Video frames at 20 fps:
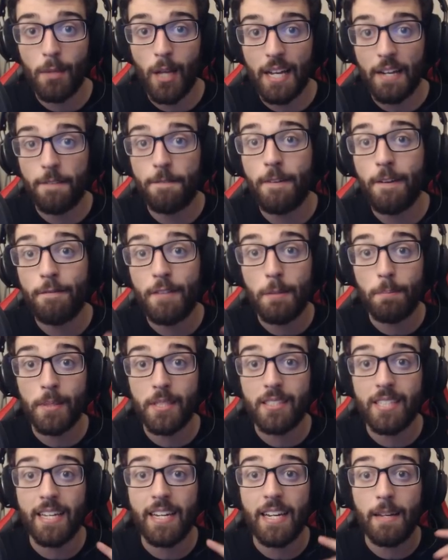like
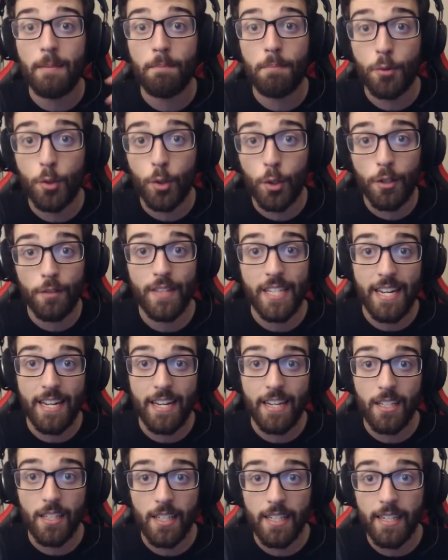50% improved
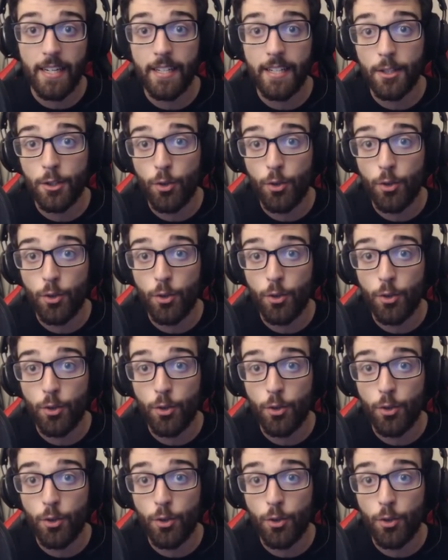healing and